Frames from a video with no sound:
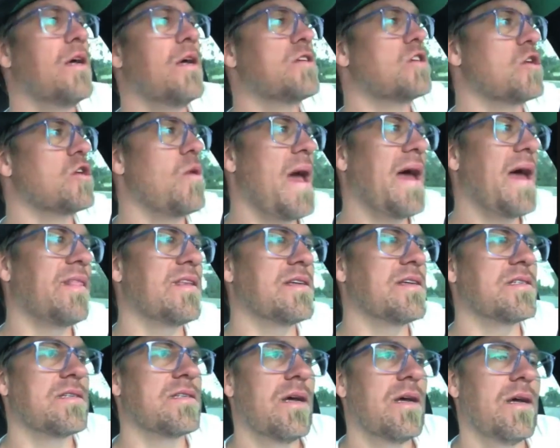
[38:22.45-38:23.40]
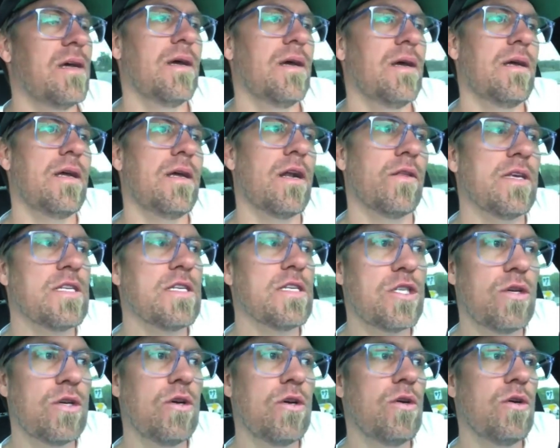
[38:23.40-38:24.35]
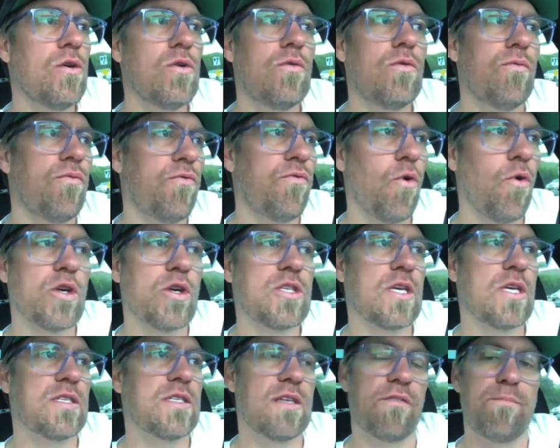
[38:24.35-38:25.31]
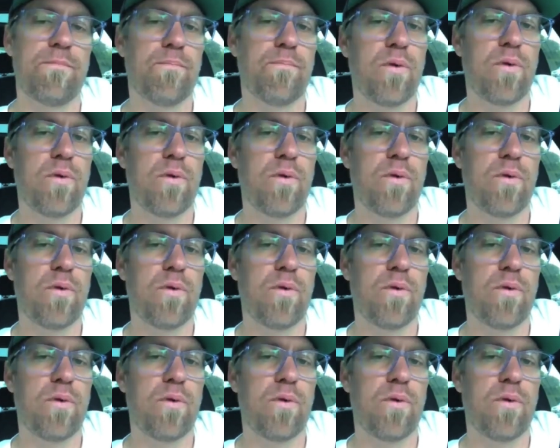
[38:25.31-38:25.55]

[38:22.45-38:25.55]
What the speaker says: So you had this, these two forces of